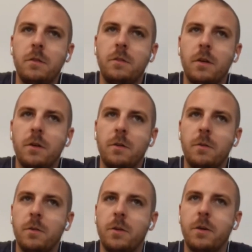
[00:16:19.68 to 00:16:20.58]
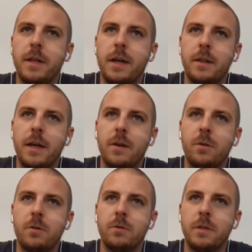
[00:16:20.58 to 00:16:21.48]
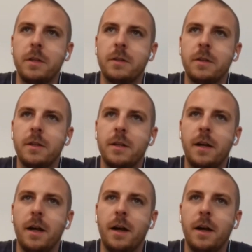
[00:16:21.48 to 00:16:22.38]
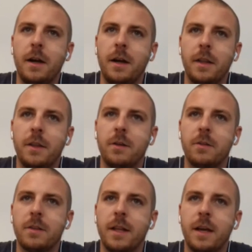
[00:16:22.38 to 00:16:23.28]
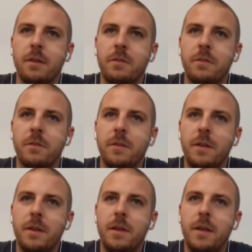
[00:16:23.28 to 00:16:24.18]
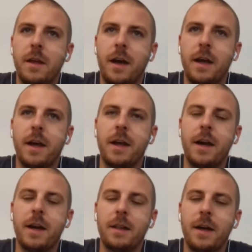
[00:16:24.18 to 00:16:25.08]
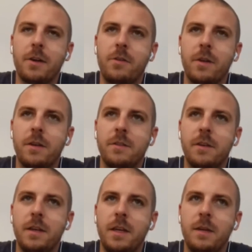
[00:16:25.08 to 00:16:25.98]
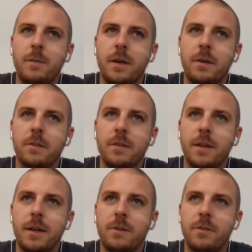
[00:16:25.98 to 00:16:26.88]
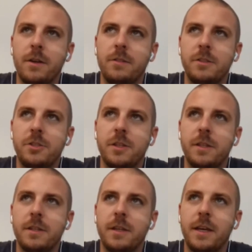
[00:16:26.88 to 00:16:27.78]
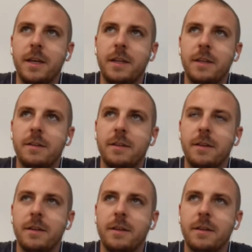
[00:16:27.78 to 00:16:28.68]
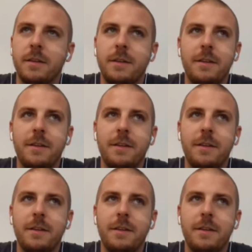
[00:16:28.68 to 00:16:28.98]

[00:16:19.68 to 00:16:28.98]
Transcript: So during that whole deal, there was a lot of. I got a lot of crazy emails and a lot of crazy shit, and.